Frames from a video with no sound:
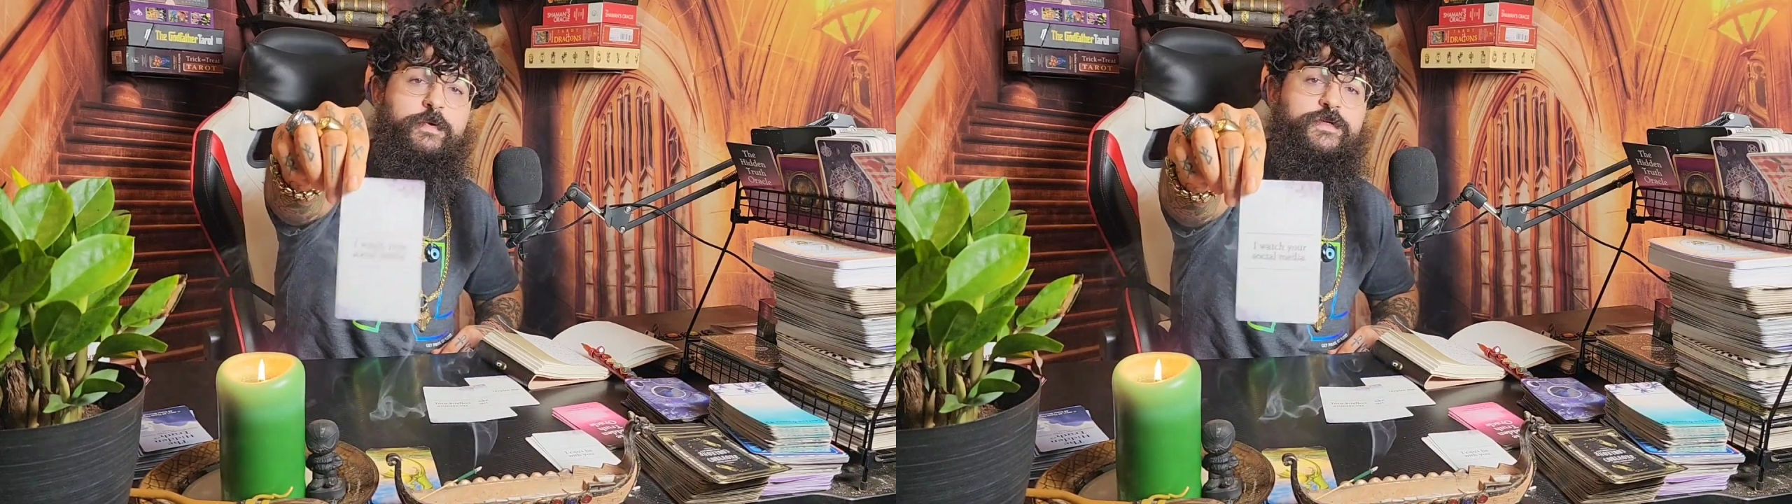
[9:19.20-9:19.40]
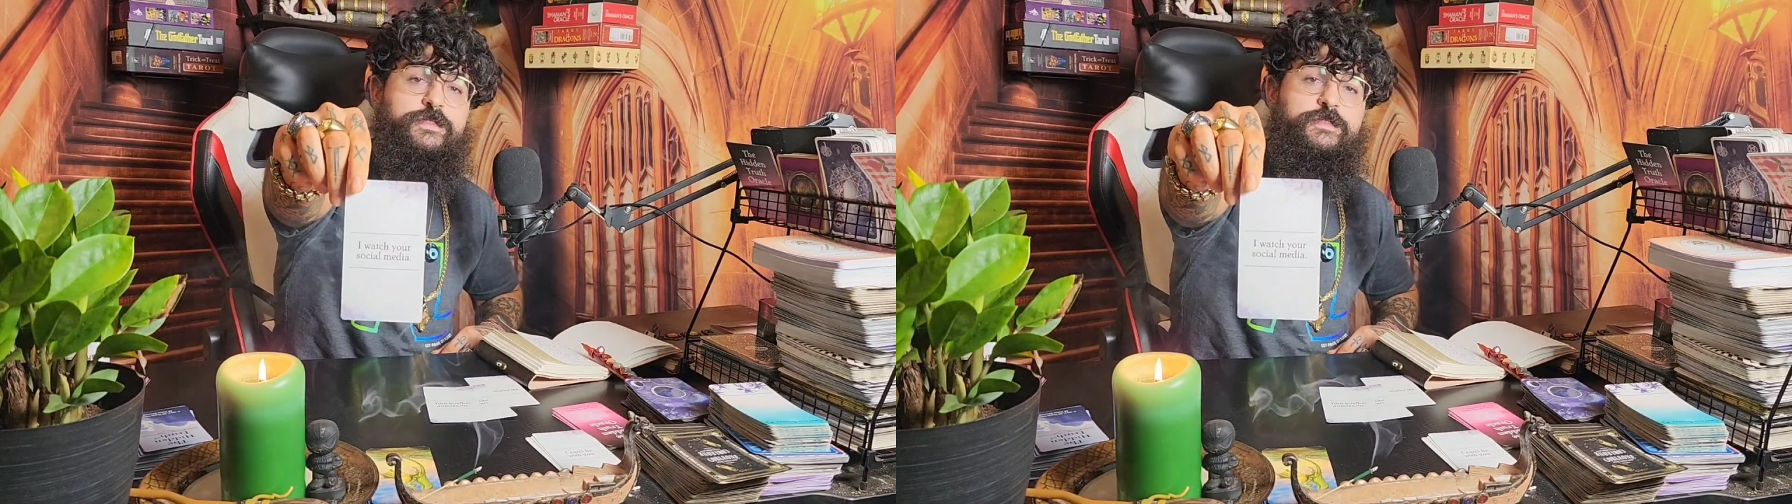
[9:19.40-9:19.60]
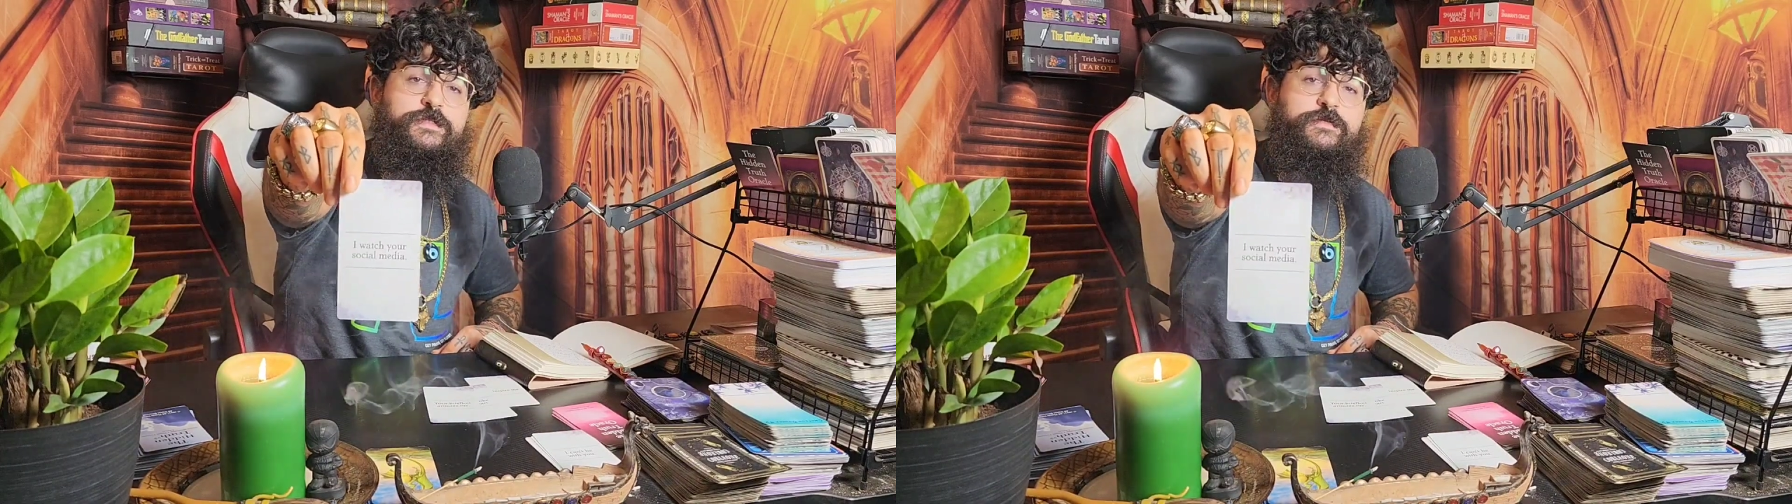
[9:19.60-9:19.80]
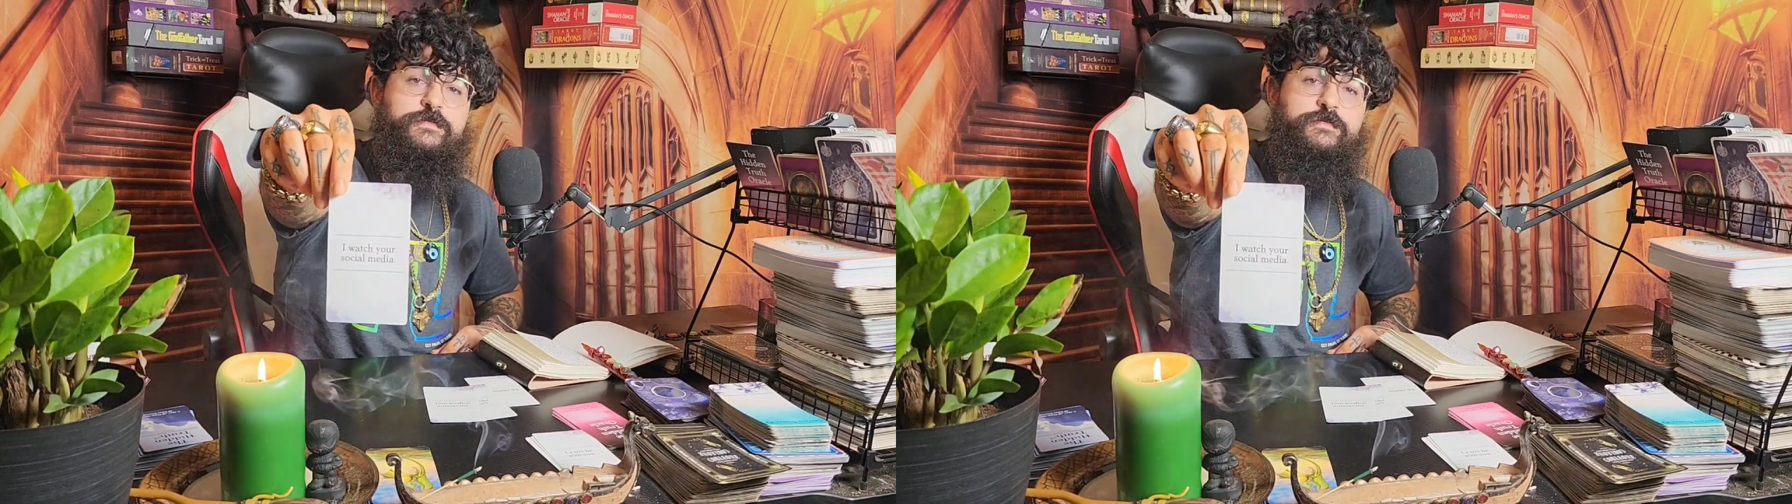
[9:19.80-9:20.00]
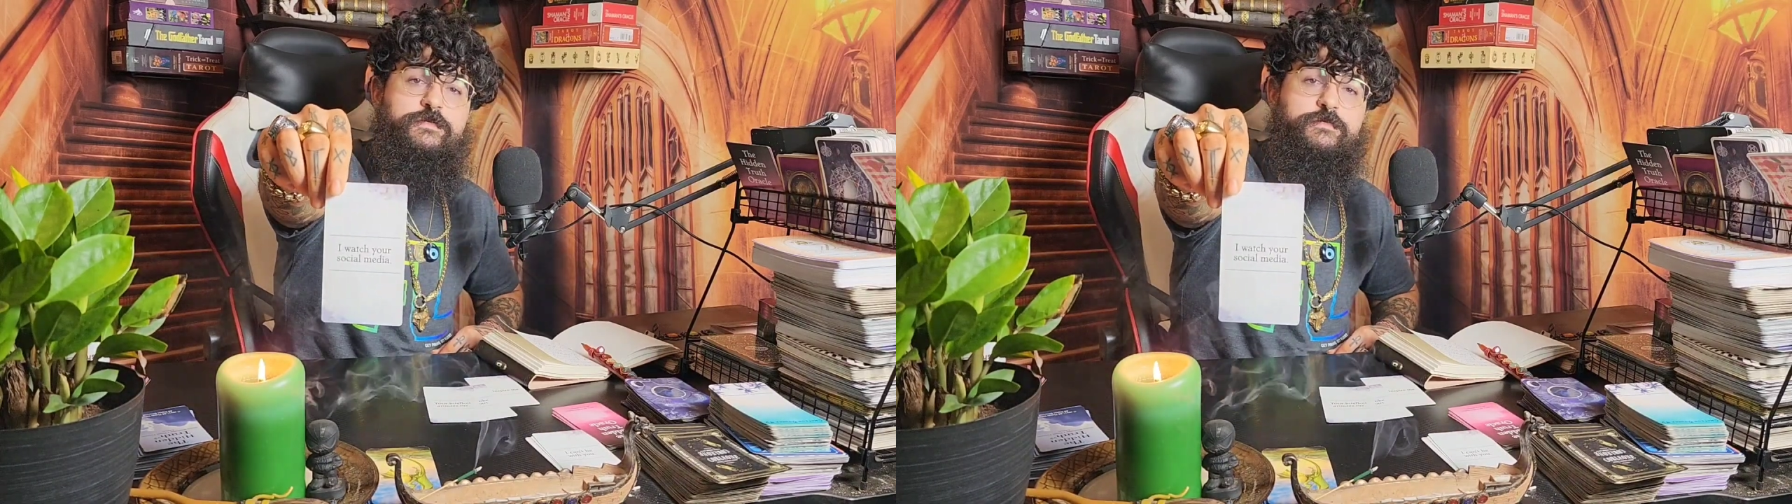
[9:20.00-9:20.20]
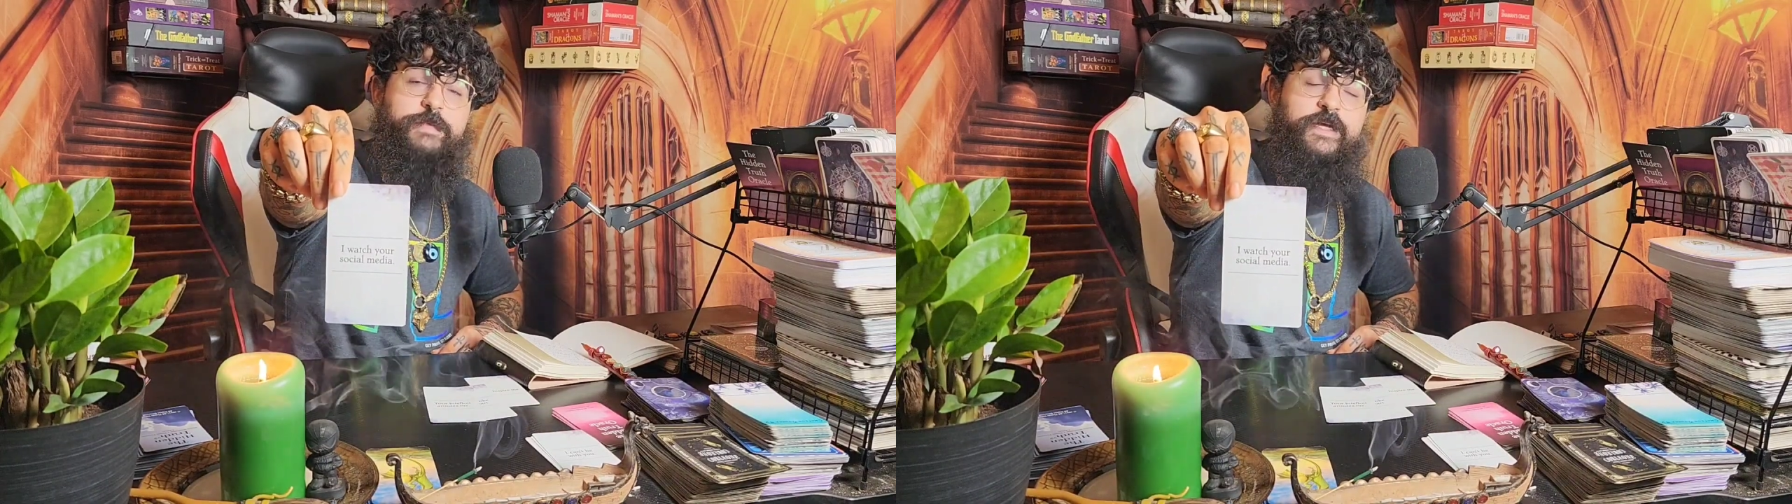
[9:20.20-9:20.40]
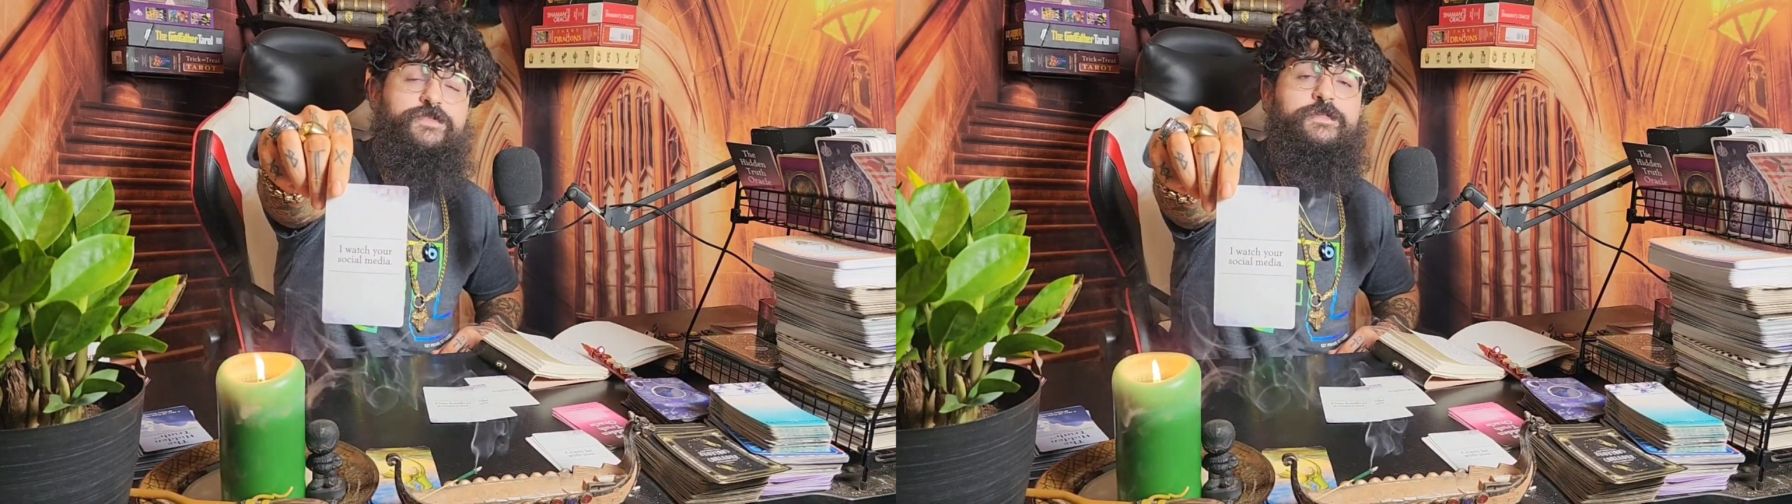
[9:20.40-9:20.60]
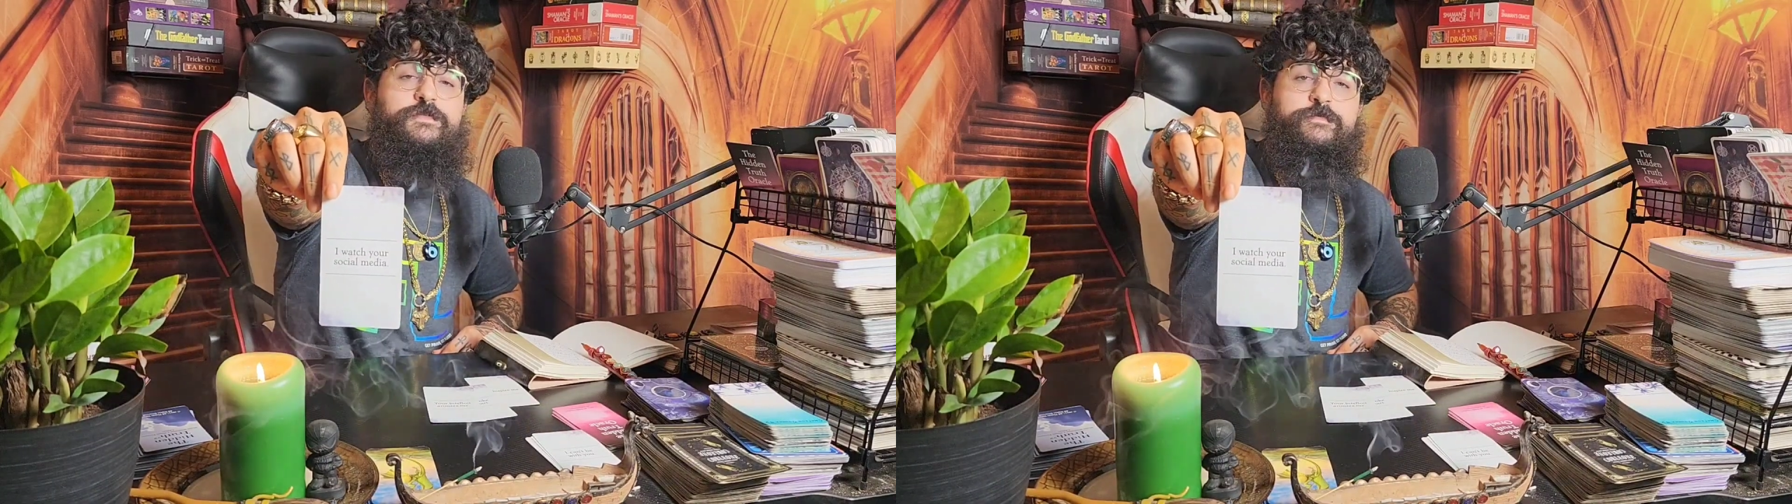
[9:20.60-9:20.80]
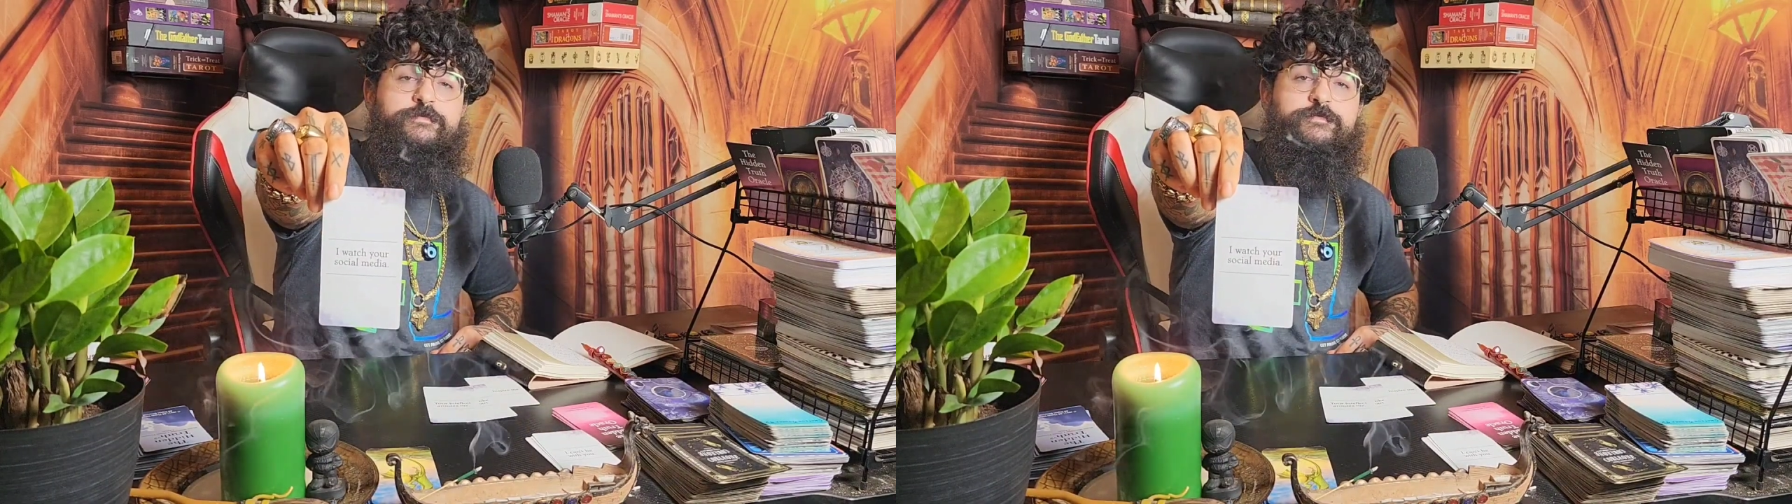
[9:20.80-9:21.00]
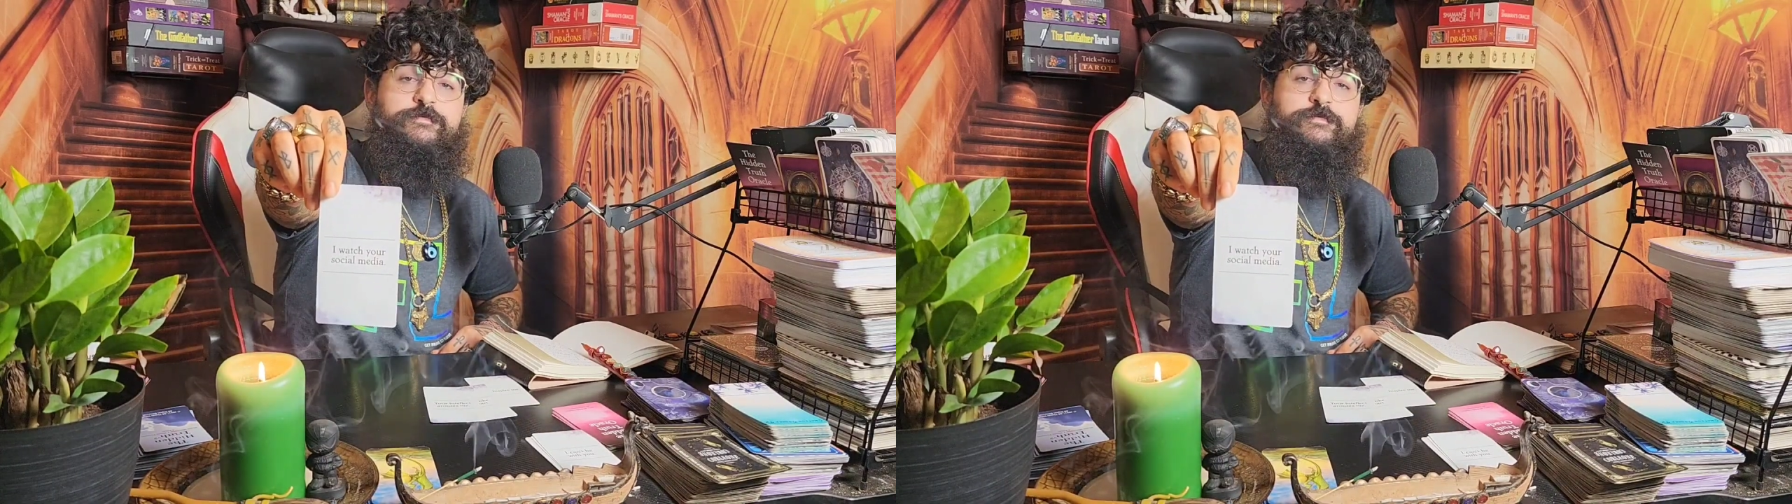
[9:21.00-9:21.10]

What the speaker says: the person's pages